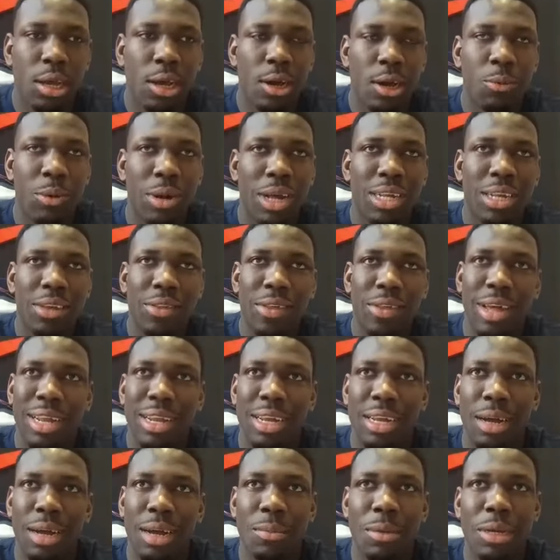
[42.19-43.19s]
And when I say that,
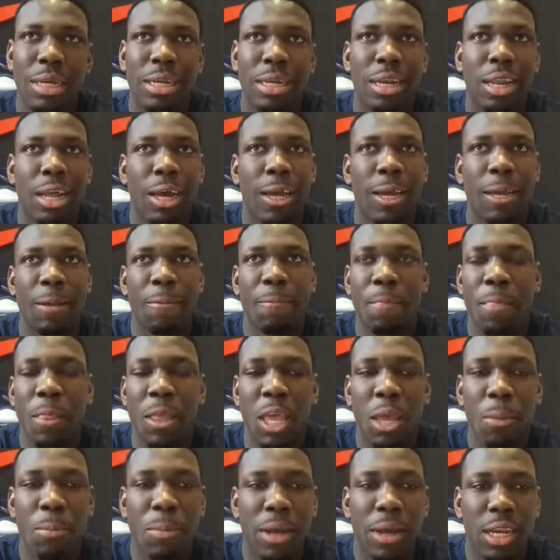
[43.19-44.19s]
I mean, like,
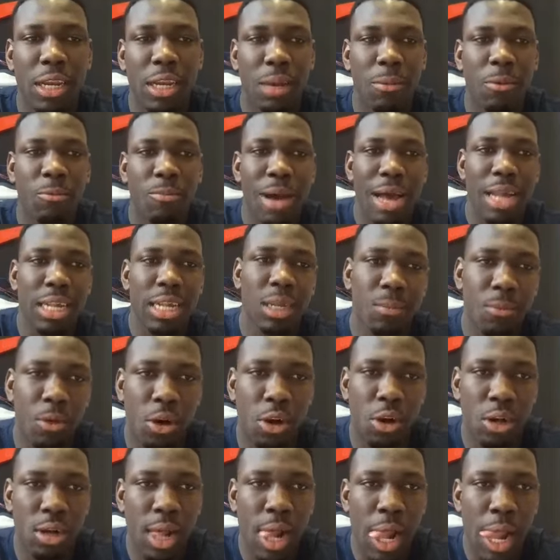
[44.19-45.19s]
he played the game of
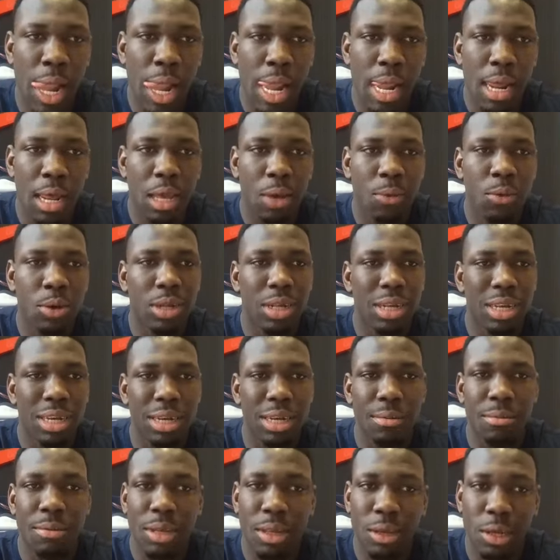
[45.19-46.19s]
basketball. He was a
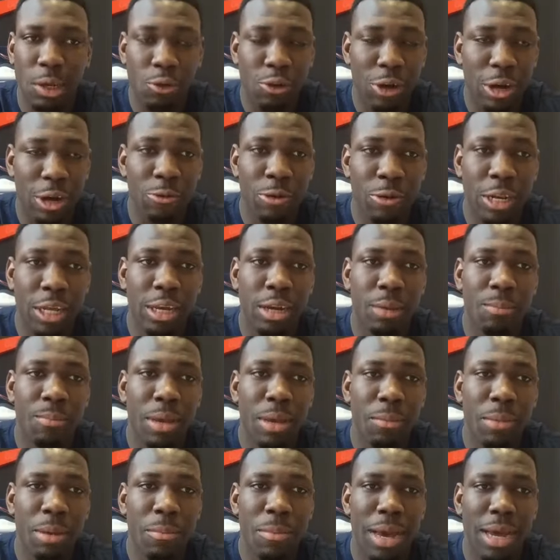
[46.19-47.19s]
great, really good big
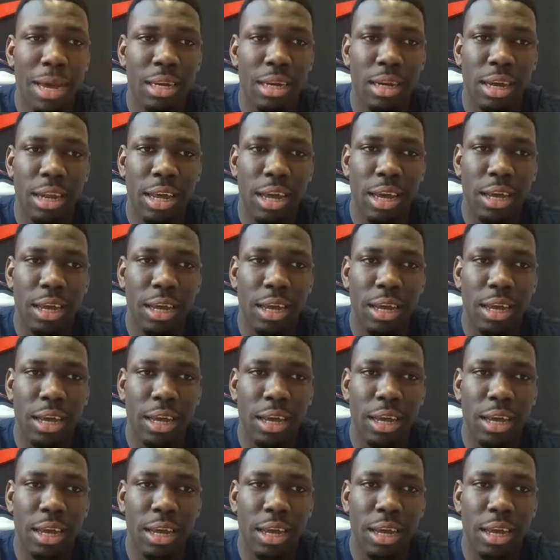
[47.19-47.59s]
man back in the day